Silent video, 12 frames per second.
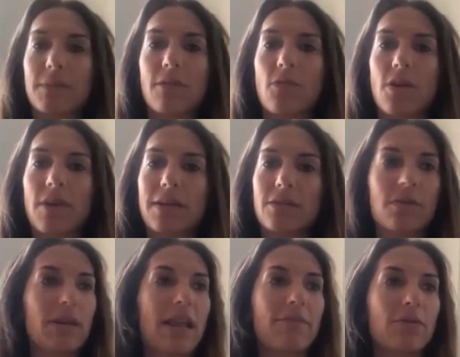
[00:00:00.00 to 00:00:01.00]
they want
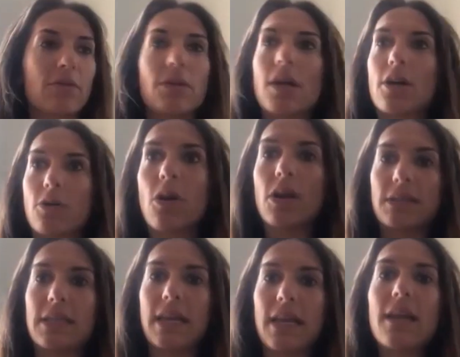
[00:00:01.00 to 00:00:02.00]
restaurant level
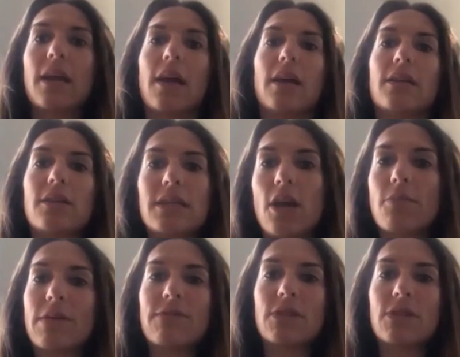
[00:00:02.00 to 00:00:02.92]
quality. So we've